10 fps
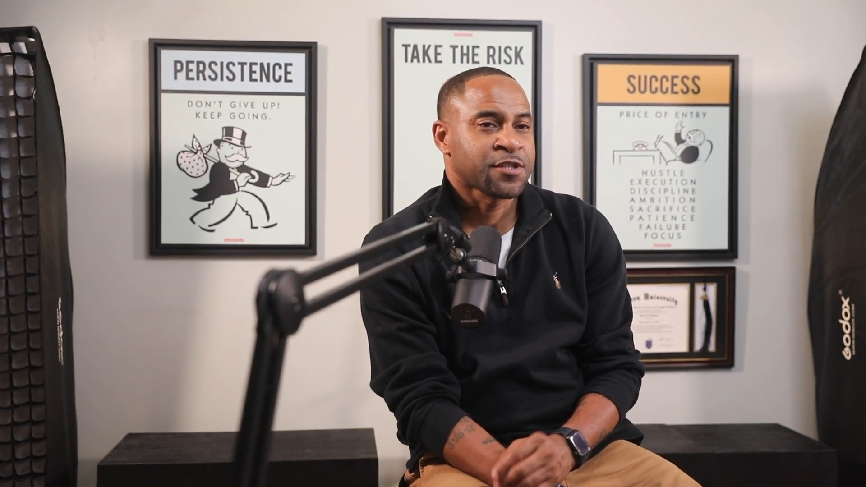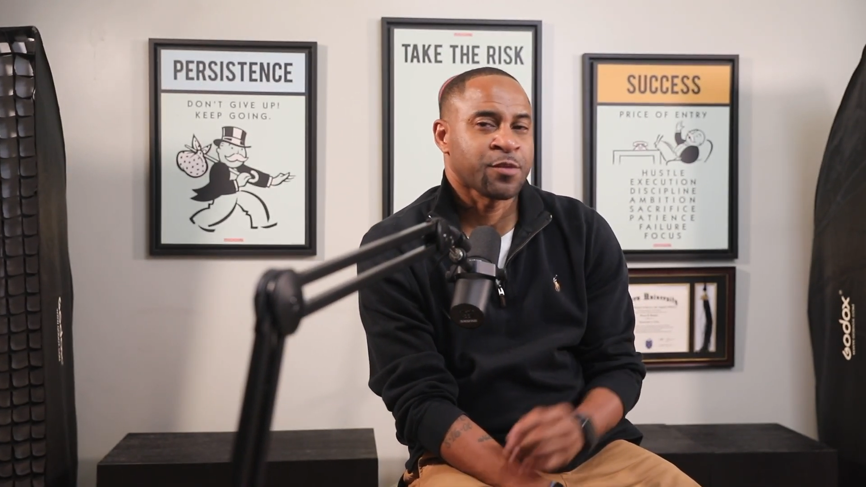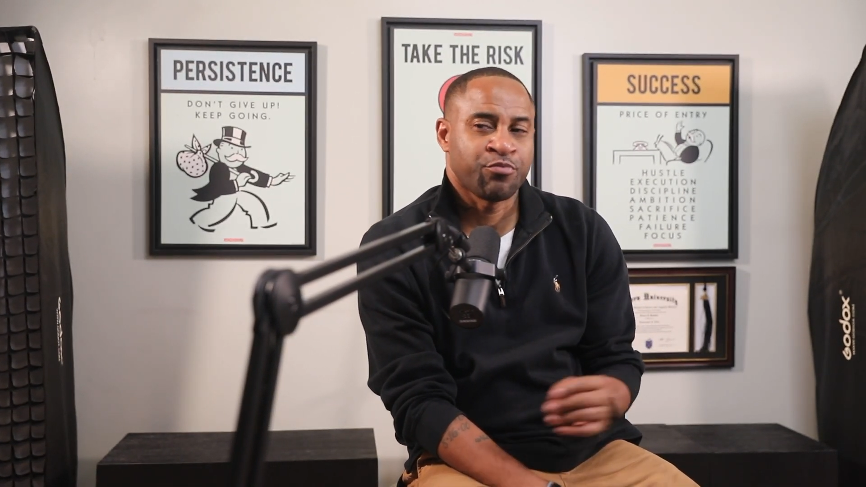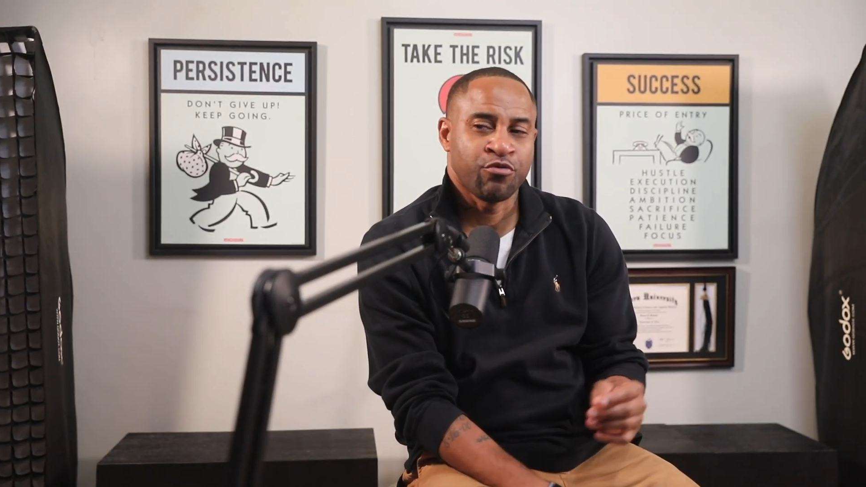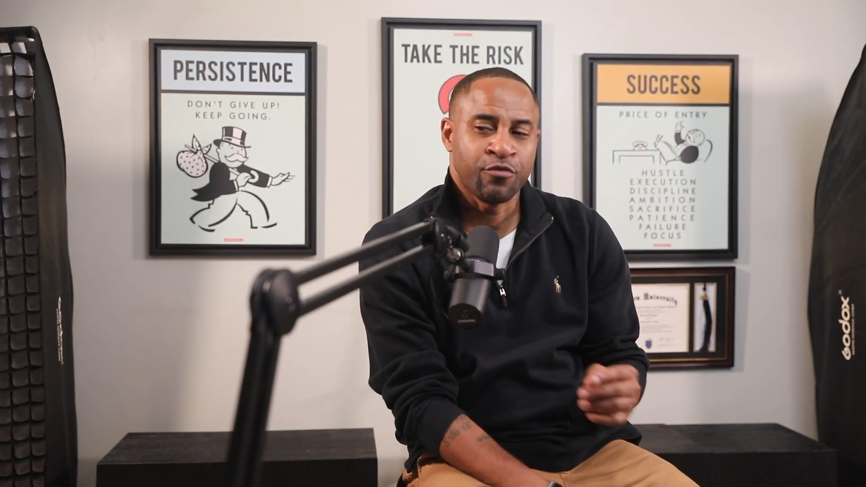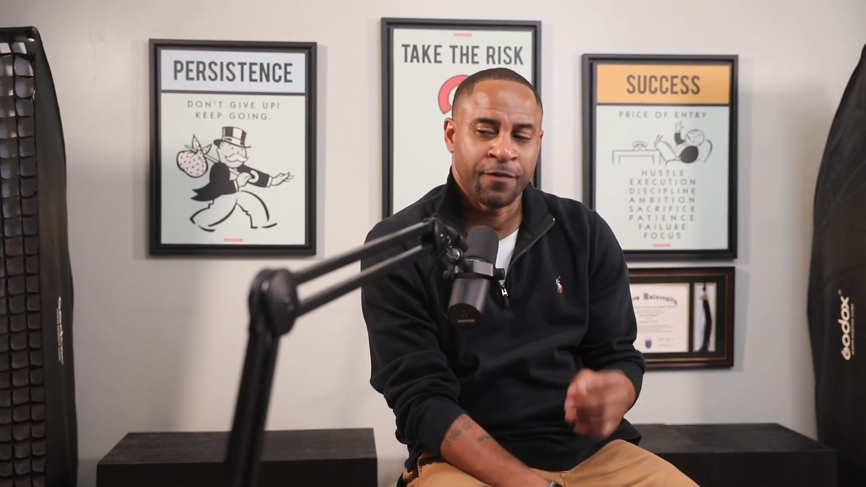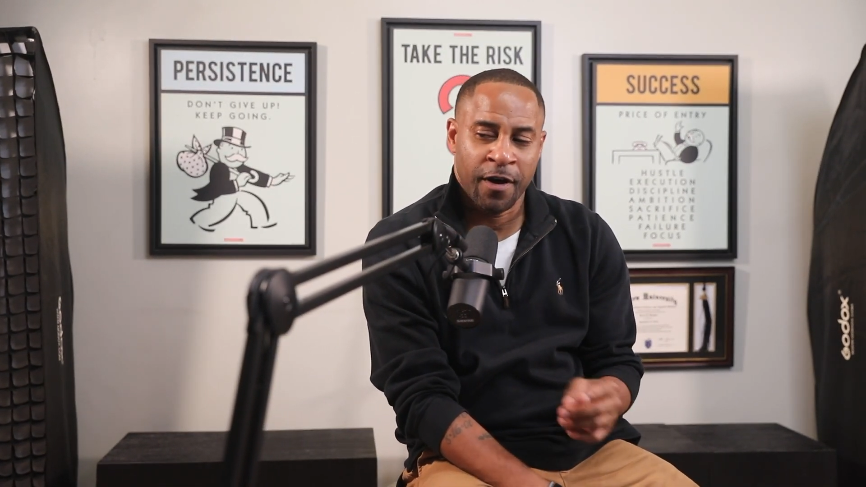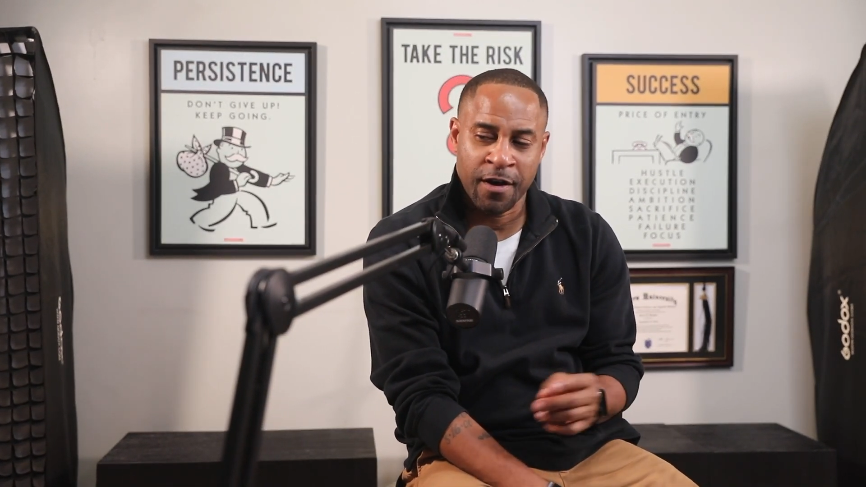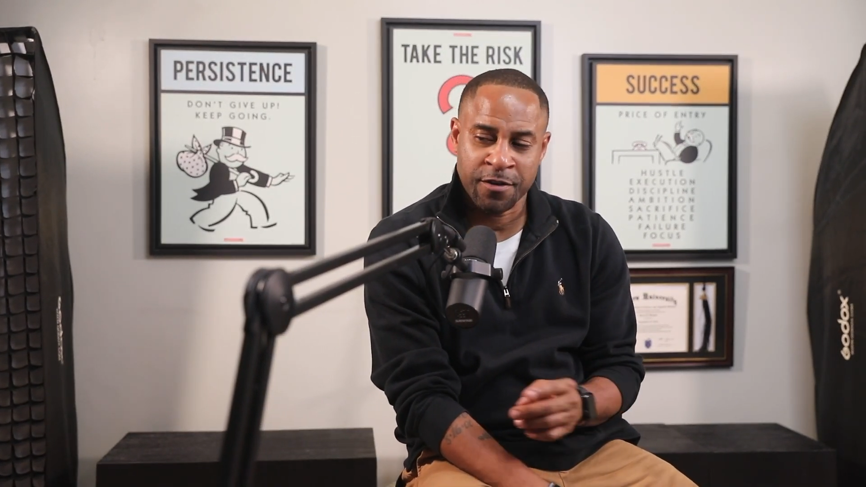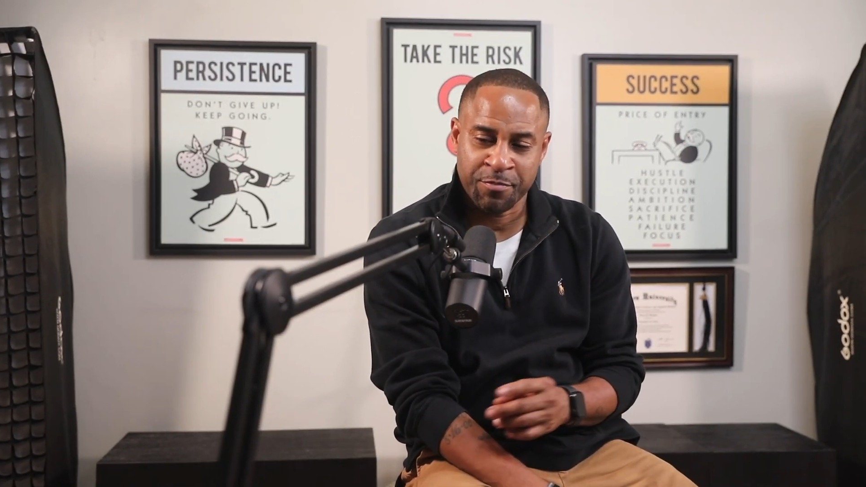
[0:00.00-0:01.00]
prove
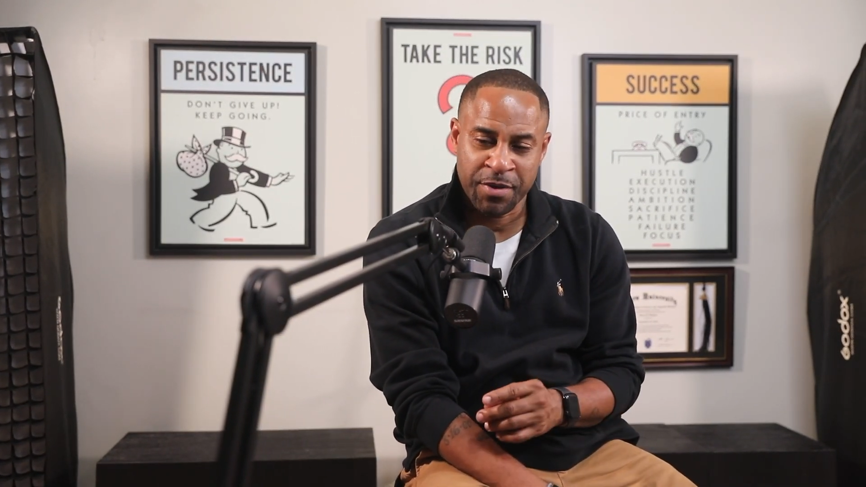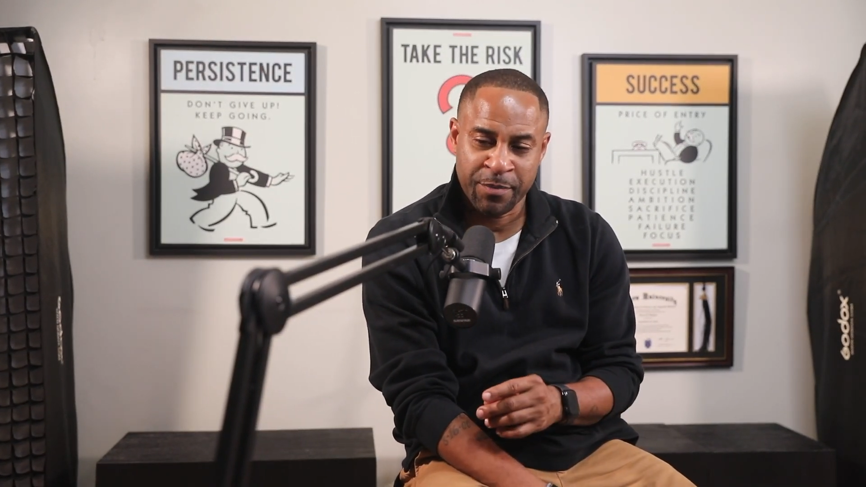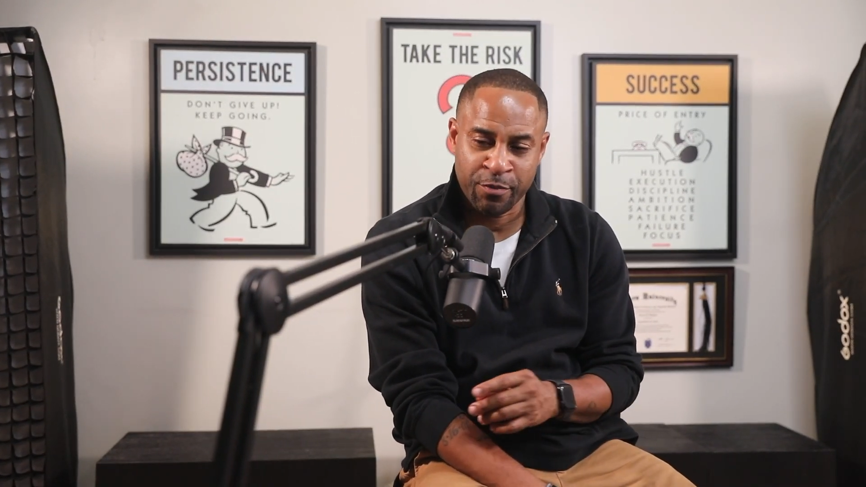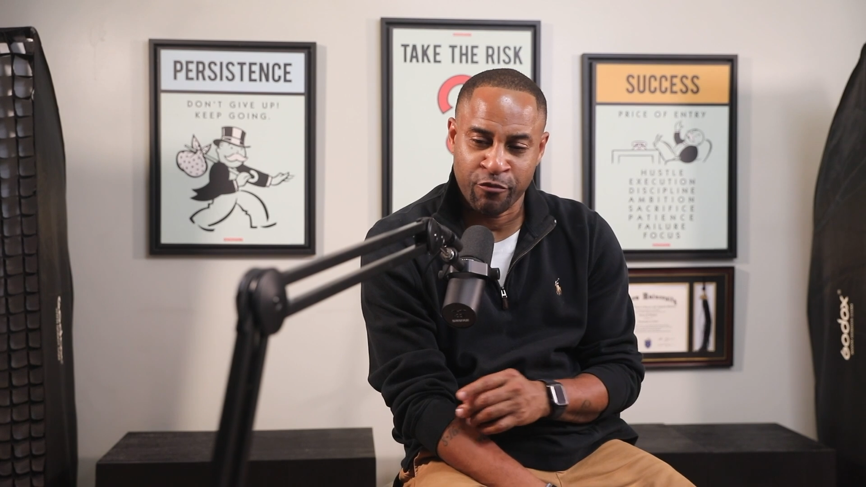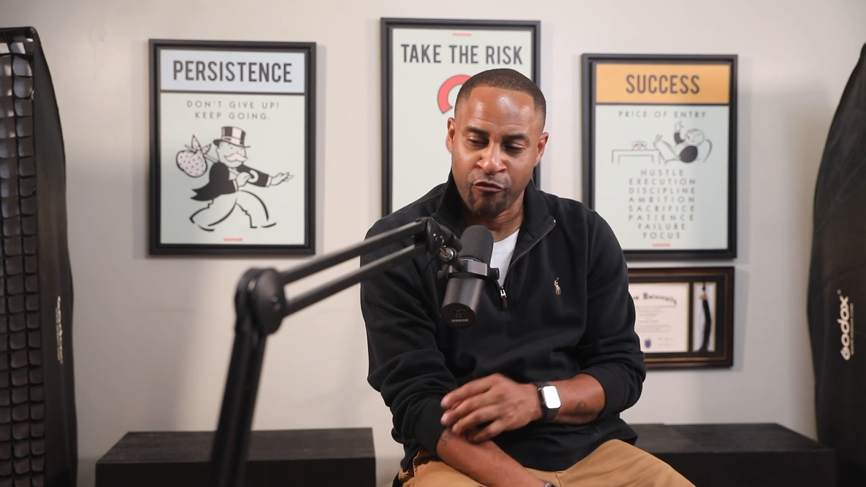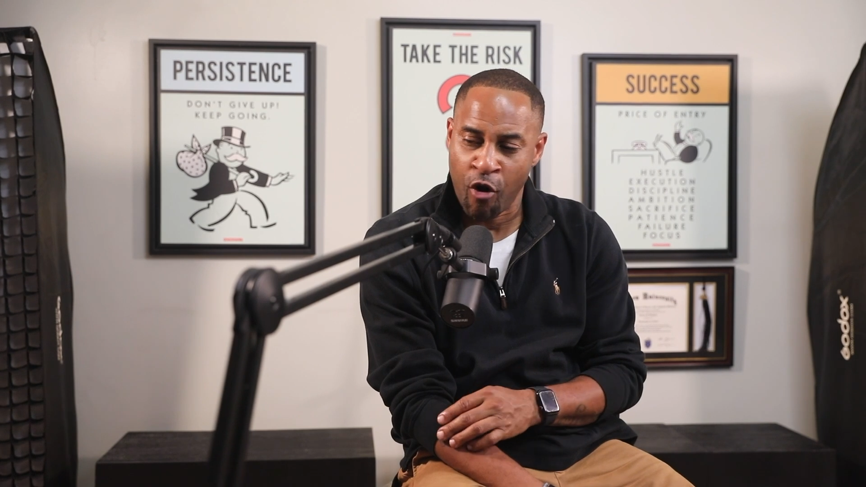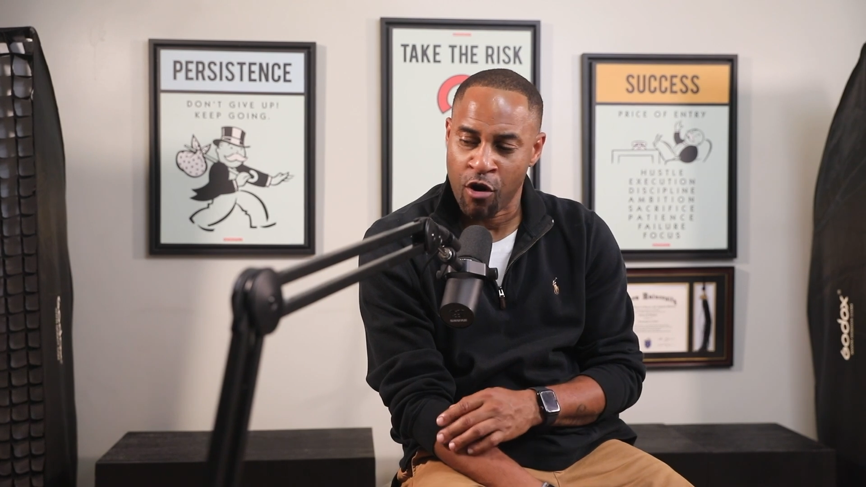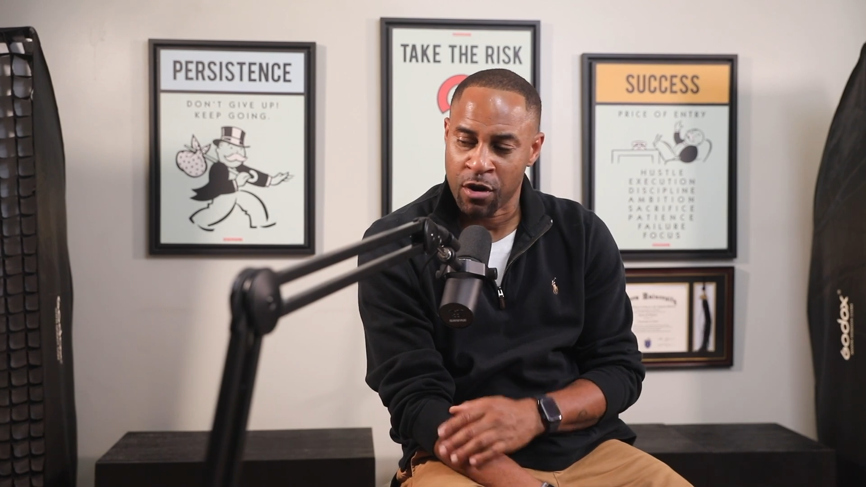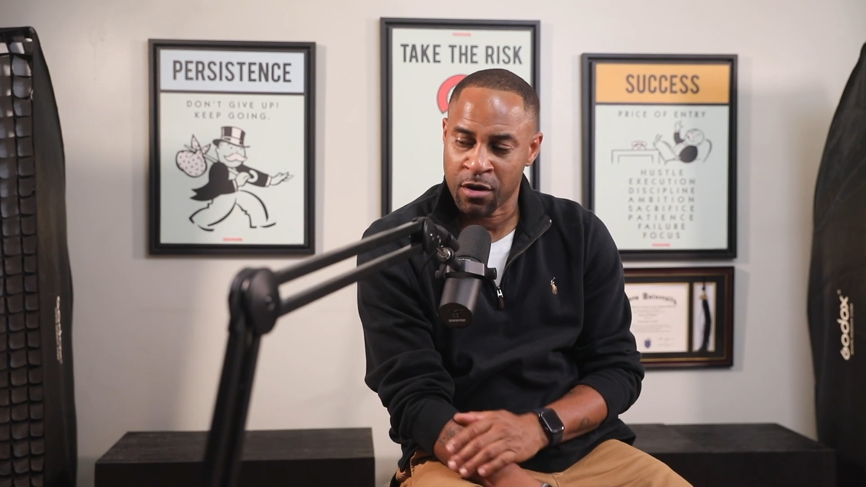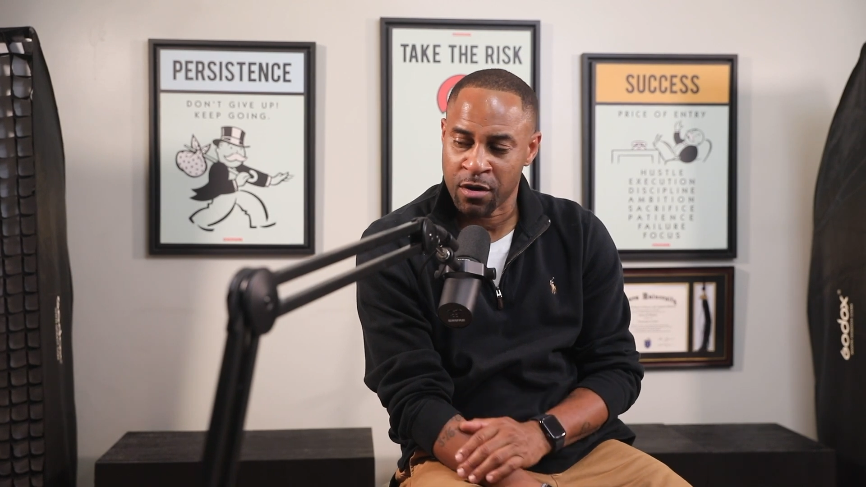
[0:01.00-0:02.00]
other people
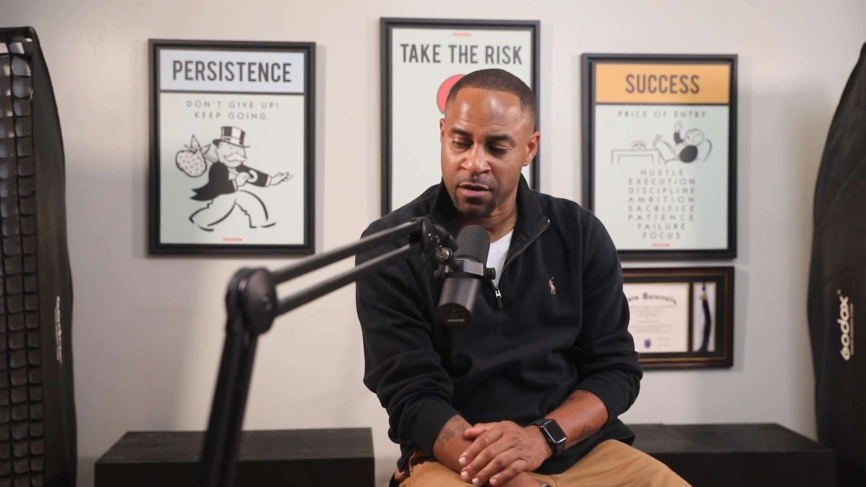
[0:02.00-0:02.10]
wrong,